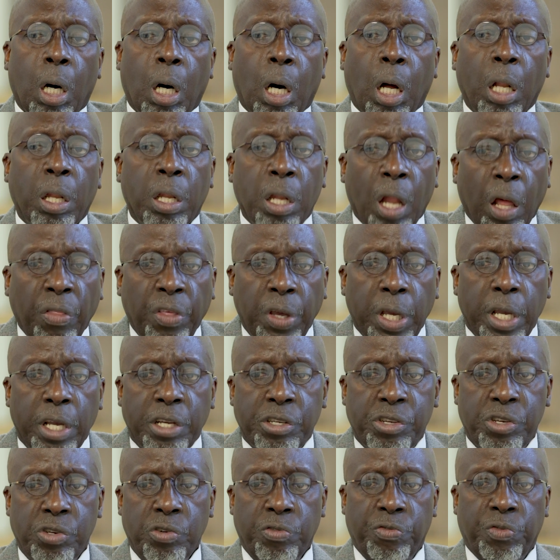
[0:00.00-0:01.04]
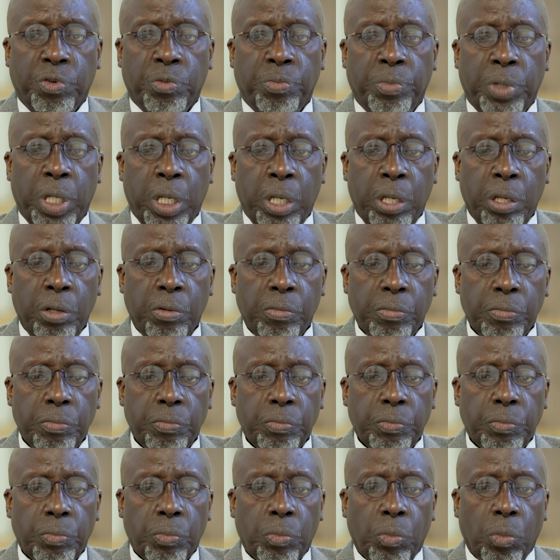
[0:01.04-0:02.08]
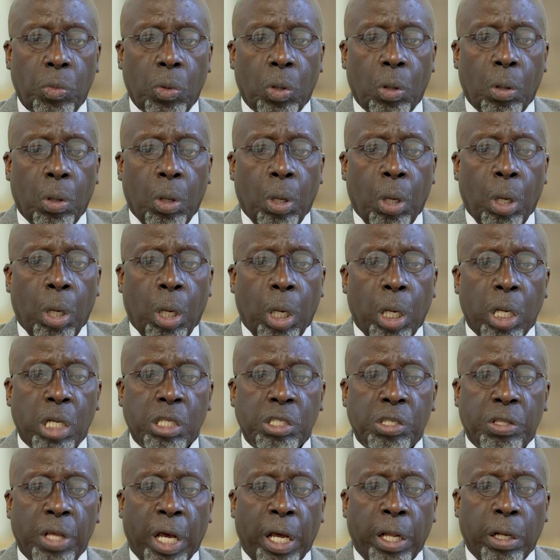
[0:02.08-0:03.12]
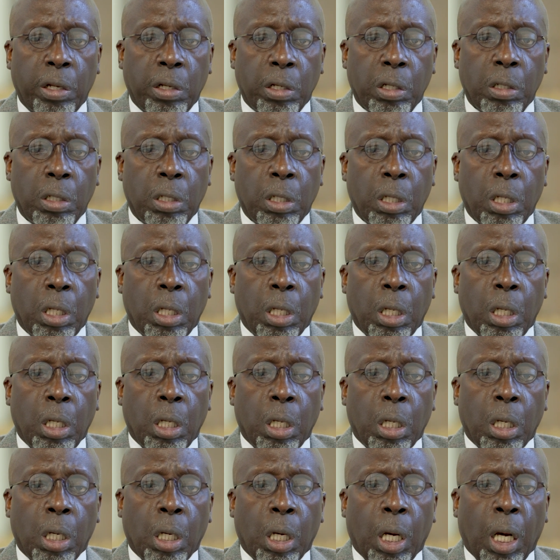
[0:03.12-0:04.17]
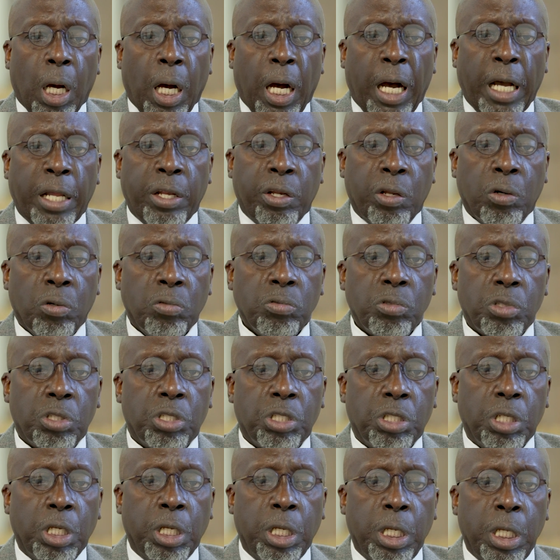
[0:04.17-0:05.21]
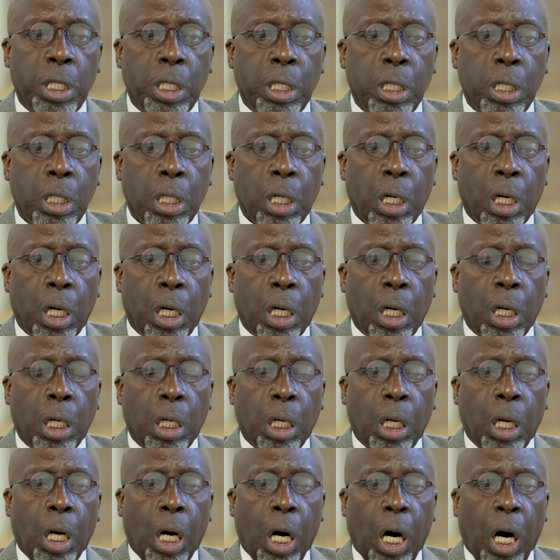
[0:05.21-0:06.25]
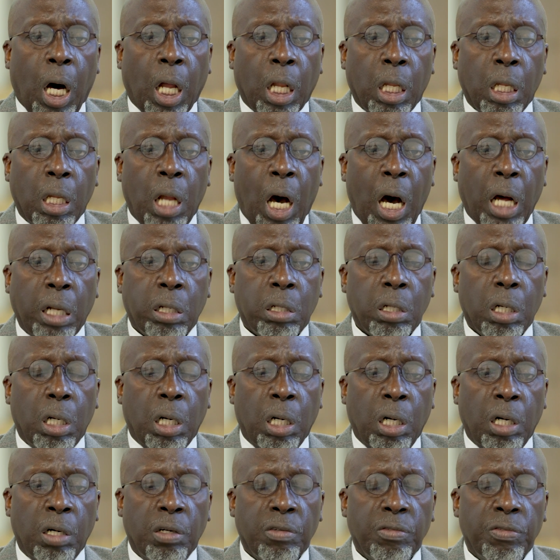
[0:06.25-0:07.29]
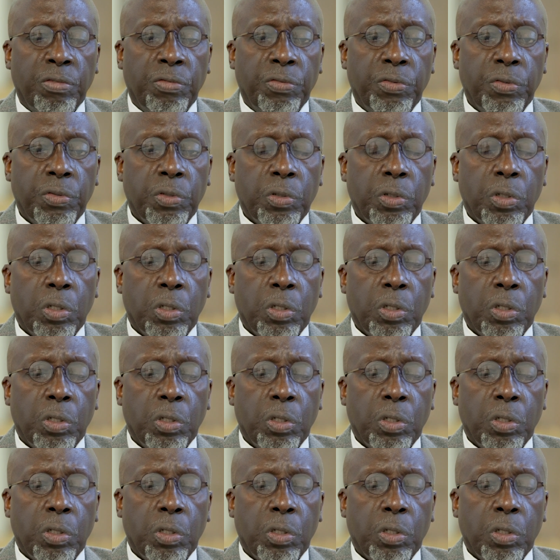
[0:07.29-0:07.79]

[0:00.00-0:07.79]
another issue for me is that I don't see a lot of